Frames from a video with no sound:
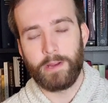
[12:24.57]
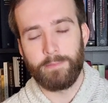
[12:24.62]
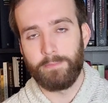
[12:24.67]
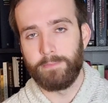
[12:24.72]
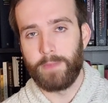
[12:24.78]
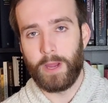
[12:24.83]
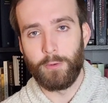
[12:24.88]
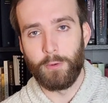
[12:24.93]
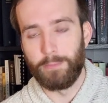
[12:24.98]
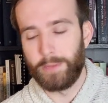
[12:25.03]
I,
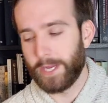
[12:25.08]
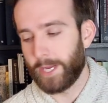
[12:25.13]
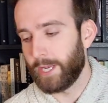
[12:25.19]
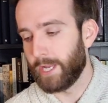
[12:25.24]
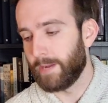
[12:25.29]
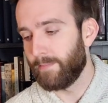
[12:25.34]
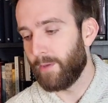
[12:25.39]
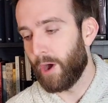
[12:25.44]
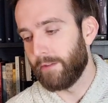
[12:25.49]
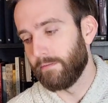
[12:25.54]
I will pick
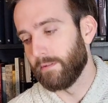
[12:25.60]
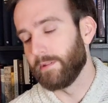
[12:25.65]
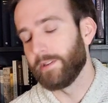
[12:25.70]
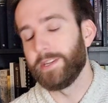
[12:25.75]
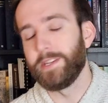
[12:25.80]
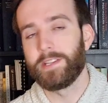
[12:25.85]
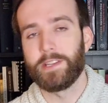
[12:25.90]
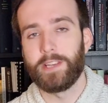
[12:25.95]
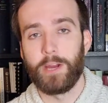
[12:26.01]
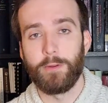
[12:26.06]
it up on
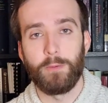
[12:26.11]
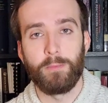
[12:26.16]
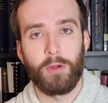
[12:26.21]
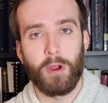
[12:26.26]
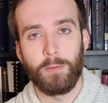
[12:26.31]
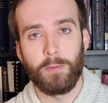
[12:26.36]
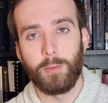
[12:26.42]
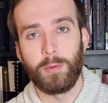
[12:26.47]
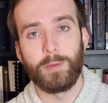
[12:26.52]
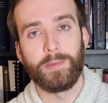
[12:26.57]
release and I will
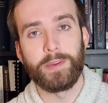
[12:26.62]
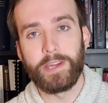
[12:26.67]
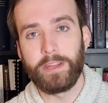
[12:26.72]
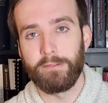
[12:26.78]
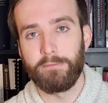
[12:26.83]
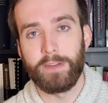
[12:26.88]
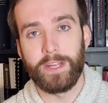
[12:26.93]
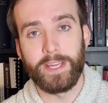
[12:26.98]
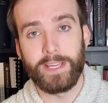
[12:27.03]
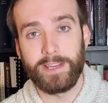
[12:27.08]
probably
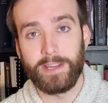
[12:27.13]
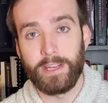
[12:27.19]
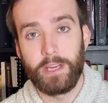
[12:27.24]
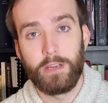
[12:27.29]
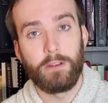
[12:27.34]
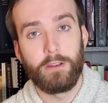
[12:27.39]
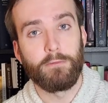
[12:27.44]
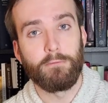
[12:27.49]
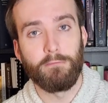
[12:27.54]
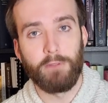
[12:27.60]
begin reading it
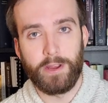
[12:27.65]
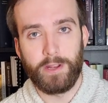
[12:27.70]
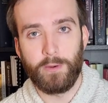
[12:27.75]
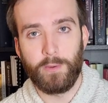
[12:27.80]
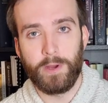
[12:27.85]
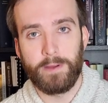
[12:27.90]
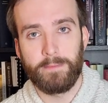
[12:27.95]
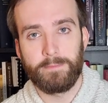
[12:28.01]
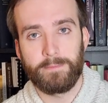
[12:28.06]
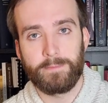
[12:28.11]
right
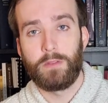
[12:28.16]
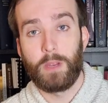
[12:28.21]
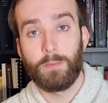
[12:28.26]
away.